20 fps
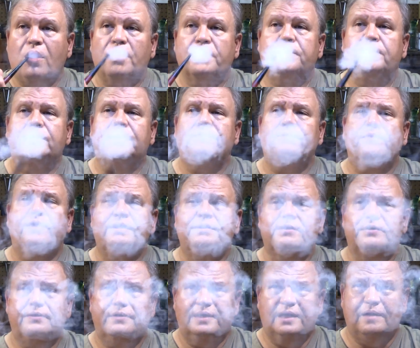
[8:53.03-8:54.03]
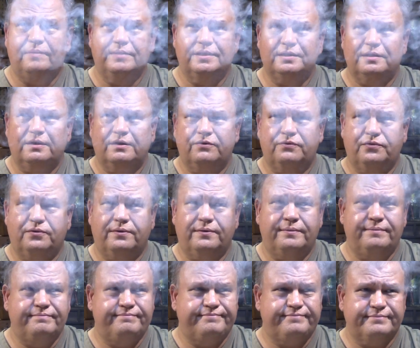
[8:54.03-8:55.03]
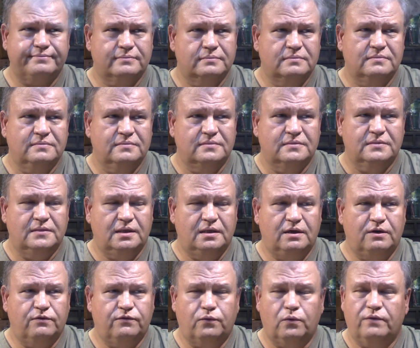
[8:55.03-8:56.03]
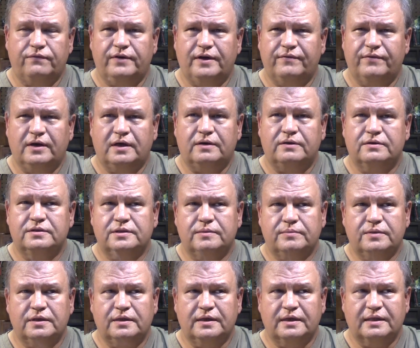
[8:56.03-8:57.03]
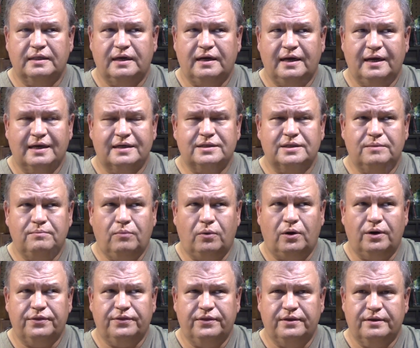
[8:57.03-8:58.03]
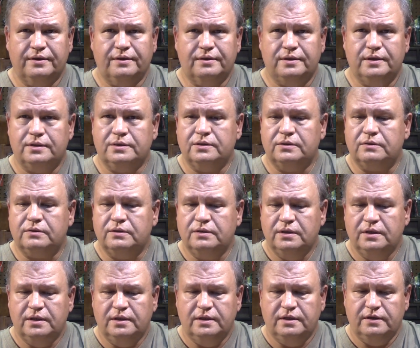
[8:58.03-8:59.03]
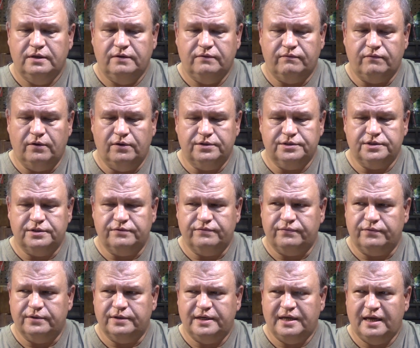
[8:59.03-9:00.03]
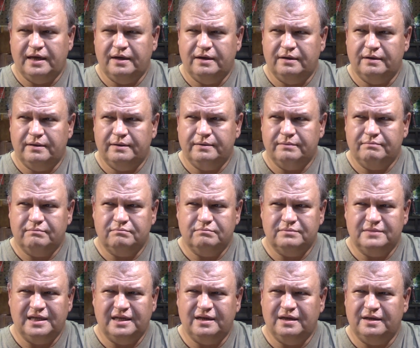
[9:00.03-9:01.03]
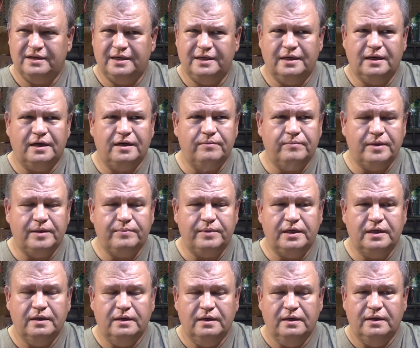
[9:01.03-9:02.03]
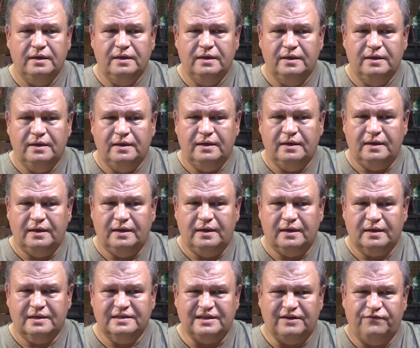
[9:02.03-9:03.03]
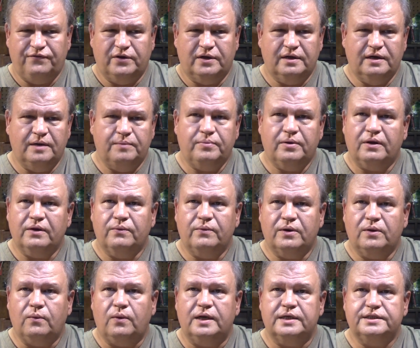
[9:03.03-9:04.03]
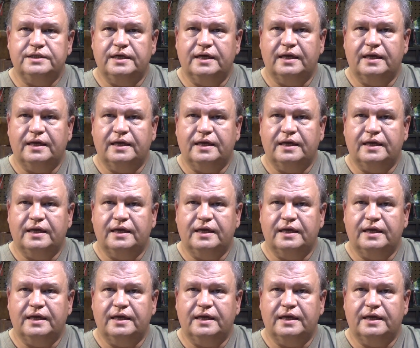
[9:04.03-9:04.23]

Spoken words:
You can rent it on Amazon for, you know, $4 or $5, something like that. I actually bought the digital version for $10.99 maybe. Because I figured I'd probably want to watch it